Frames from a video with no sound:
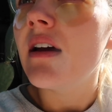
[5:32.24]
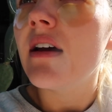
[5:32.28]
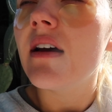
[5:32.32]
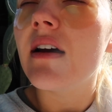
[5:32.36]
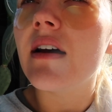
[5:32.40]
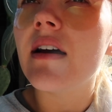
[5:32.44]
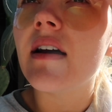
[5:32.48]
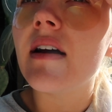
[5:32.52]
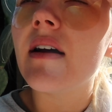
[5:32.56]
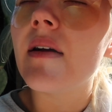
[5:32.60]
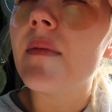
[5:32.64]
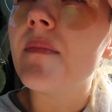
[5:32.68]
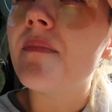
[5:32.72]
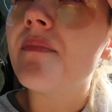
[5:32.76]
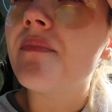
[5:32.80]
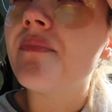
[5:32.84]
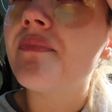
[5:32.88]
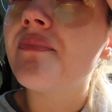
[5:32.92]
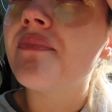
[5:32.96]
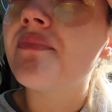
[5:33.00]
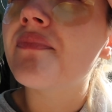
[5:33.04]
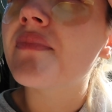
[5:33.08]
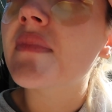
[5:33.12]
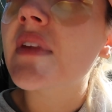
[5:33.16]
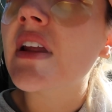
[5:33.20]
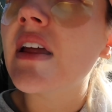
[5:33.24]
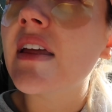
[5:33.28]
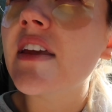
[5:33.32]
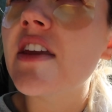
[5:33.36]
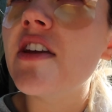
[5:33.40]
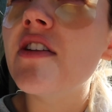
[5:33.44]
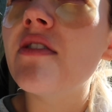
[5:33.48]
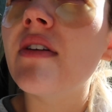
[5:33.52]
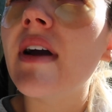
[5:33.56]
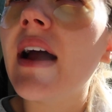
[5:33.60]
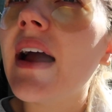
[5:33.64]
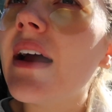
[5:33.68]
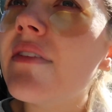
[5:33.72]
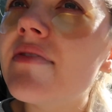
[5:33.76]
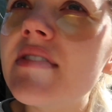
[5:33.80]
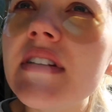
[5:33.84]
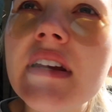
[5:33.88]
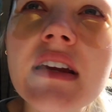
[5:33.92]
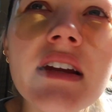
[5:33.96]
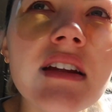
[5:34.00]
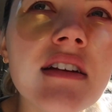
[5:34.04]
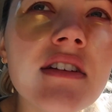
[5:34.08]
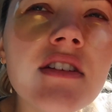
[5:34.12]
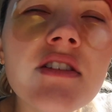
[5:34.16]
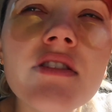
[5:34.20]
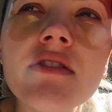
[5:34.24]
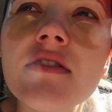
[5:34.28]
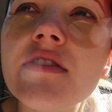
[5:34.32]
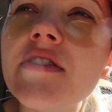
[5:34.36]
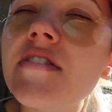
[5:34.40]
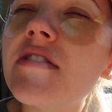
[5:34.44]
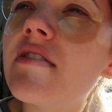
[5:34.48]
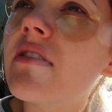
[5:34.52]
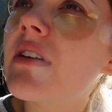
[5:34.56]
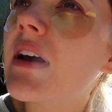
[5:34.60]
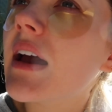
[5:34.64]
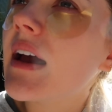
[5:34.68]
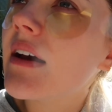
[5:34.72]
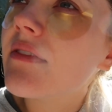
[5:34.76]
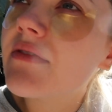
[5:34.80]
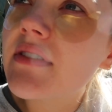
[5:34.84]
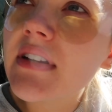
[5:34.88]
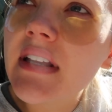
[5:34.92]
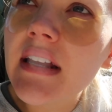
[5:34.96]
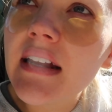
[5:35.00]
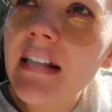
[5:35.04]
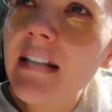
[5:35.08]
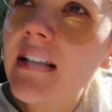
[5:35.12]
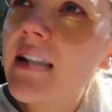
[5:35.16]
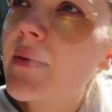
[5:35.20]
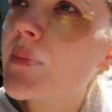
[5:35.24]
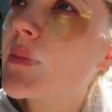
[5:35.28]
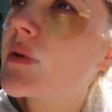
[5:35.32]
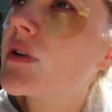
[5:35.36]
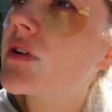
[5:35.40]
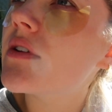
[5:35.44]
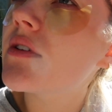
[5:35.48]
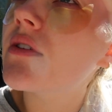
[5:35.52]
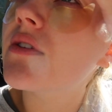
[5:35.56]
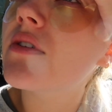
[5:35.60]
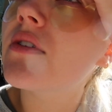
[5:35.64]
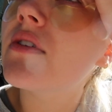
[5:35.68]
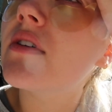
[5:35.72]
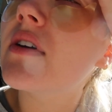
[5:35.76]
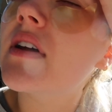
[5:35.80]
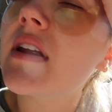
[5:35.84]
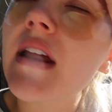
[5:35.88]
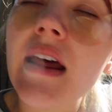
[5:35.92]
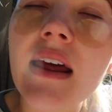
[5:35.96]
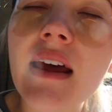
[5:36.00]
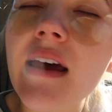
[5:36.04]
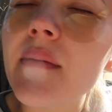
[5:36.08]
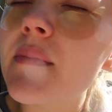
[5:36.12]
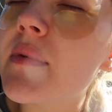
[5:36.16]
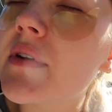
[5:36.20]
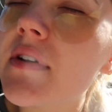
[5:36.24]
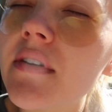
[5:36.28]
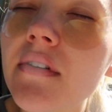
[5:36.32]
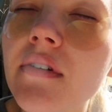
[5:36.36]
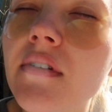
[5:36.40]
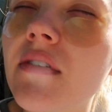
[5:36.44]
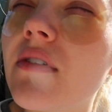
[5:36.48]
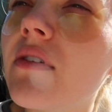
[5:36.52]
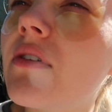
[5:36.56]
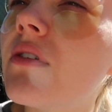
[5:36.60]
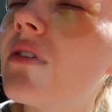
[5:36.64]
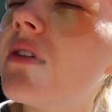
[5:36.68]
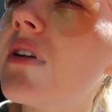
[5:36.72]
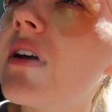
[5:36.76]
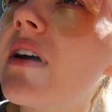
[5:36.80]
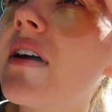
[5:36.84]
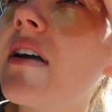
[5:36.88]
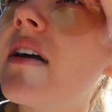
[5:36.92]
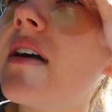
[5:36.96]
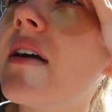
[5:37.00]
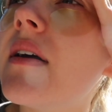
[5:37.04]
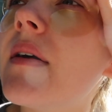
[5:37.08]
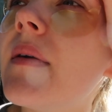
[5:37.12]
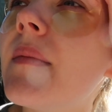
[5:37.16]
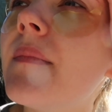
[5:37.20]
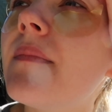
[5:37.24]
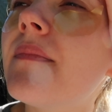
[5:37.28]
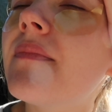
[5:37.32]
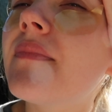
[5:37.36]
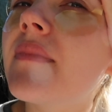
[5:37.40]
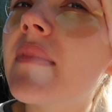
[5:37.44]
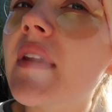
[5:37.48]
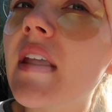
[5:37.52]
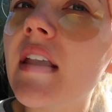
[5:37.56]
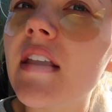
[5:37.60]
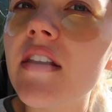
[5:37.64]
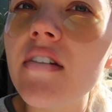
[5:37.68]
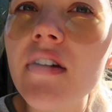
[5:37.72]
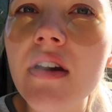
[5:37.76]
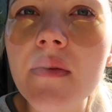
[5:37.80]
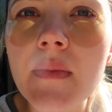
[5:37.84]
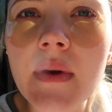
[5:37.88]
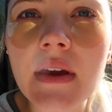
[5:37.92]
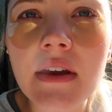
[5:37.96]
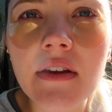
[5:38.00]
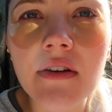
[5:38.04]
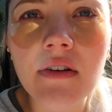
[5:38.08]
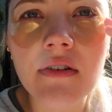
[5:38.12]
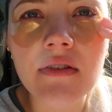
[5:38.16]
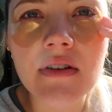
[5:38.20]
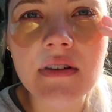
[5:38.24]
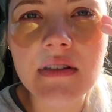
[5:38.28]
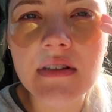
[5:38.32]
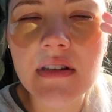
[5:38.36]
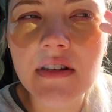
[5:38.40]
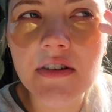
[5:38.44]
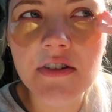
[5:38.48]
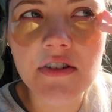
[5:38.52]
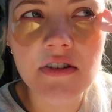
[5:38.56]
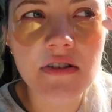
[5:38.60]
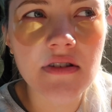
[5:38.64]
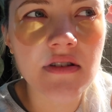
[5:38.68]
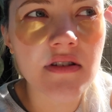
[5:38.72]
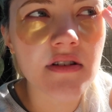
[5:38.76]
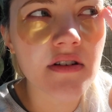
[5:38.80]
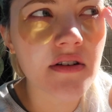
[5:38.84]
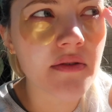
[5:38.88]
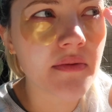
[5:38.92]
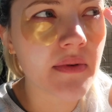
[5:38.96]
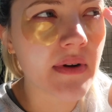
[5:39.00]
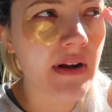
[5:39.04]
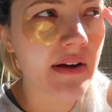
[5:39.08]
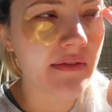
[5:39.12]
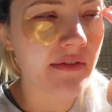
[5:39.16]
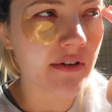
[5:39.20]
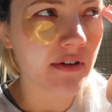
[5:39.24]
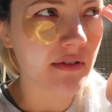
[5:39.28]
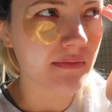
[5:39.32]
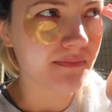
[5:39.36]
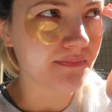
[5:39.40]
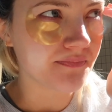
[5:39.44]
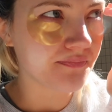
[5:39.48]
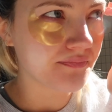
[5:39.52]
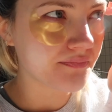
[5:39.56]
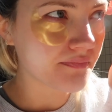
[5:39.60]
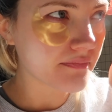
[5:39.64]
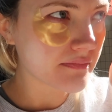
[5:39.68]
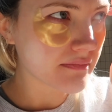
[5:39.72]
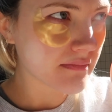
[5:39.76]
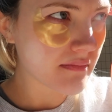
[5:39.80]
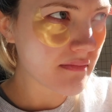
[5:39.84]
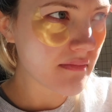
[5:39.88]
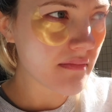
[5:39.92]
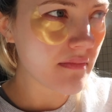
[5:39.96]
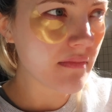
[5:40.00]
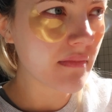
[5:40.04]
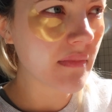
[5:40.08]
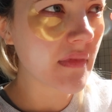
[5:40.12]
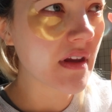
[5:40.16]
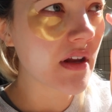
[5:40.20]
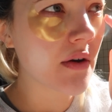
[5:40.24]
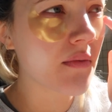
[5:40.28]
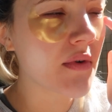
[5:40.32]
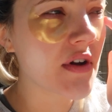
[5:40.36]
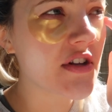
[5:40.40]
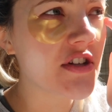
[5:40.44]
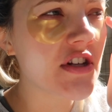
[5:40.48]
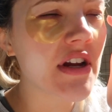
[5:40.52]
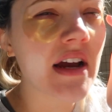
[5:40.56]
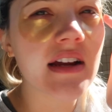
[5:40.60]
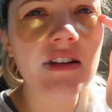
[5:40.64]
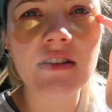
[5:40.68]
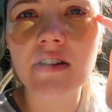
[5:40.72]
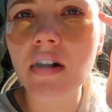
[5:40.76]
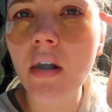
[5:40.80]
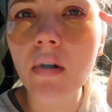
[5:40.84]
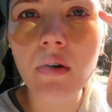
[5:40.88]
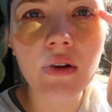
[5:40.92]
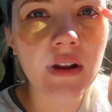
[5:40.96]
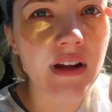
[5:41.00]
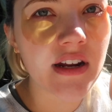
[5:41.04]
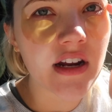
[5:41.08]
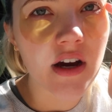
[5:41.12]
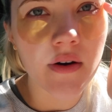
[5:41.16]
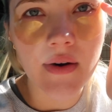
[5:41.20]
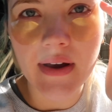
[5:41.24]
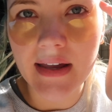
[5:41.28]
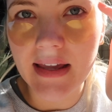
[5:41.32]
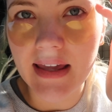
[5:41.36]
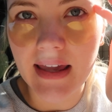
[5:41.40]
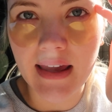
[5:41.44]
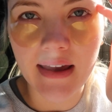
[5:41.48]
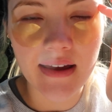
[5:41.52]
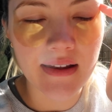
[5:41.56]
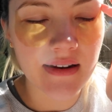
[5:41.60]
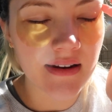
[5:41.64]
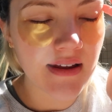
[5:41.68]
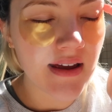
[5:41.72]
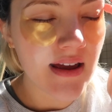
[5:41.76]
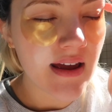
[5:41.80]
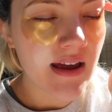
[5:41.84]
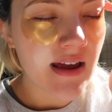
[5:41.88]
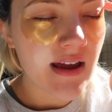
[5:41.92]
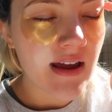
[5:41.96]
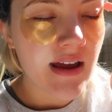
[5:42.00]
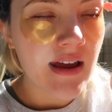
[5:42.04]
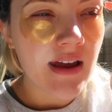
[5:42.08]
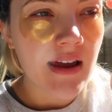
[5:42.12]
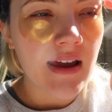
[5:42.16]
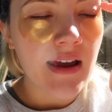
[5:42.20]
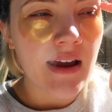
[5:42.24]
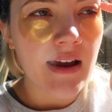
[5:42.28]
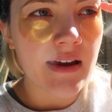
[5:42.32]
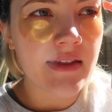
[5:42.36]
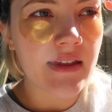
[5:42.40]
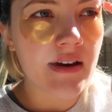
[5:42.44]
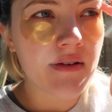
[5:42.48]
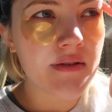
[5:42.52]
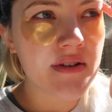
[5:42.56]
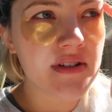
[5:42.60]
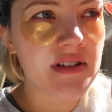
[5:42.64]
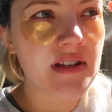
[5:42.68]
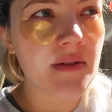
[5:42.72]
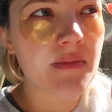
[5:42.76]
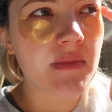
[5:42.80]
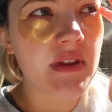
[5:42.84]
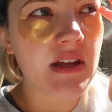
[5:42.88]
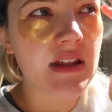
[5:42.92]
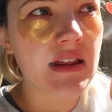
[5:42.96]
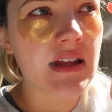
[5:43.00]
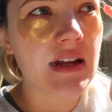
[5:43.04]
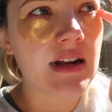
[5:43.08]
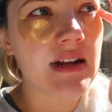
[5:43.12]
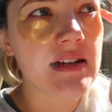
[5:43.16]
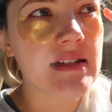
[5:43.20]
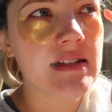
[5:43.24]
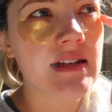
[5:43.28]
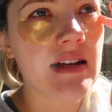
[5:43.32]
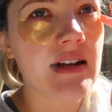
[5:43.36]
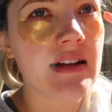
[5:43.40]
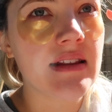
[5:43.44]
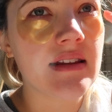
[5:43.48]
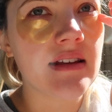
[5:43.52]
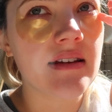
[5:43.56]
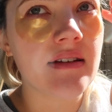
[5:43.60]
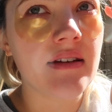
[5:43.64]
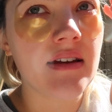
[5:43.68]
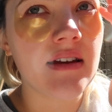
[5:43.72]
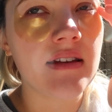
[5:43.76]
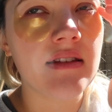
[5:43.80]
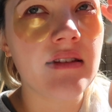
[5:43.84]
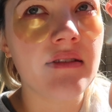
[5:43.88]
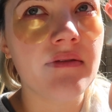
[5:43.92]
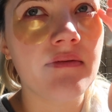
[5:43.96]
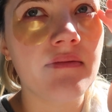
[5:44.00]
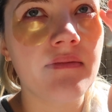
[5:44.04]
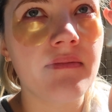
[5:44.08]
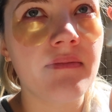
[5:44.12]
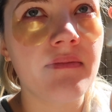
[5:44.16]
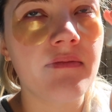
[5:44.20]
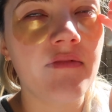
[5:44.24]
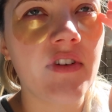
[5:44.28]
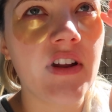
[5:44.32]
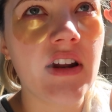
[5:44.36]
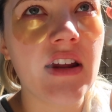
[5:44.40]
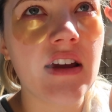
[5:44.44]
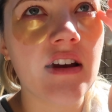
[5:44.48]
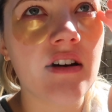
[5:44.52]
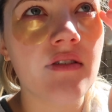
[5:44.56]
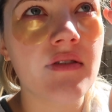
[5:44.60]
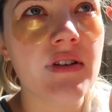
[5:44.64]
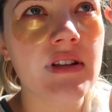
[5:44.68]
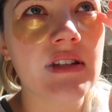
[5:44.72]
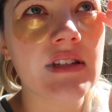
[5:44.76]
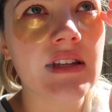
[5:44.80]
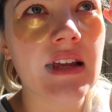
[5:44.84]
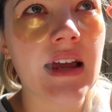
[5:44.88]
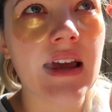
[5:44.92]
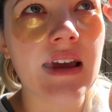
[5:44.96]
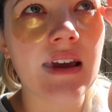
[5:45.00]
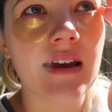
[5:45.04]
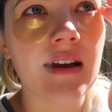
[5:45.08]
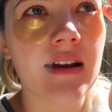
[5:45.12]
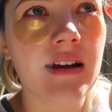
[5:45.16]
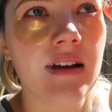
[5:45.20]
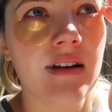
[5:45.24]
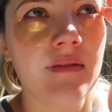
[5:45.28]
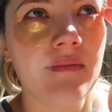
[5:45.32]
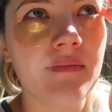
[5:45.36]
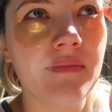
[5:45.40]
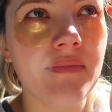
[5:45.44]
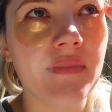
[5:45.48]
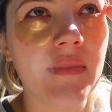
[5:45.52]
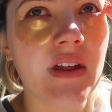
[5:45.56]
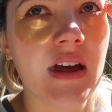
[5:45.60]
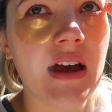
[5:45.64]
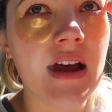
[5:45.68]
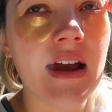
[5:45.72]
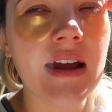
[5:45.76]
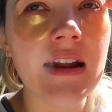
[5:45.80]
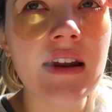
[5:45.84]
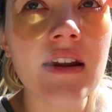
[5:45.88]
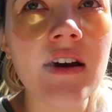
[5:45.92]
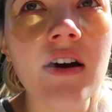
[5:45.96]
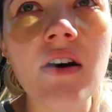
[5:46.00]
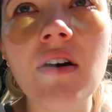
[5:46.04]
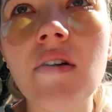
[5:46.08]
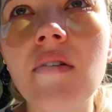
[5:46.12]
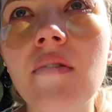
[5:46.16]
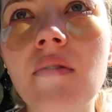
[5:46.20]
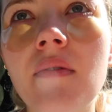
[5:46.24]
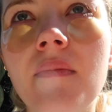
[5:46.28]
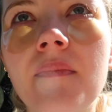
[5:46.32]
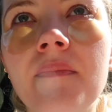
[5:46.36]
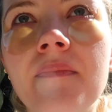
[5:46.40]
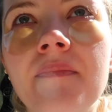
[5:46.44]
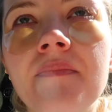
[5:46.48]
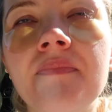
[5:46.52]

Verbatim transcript: um, like you don't have to get induced you don't have to get an epidural uh, epidural um, like you can make your own decisions or whatever which I totally know I can. And that was something that I said in the in the video. It's like I know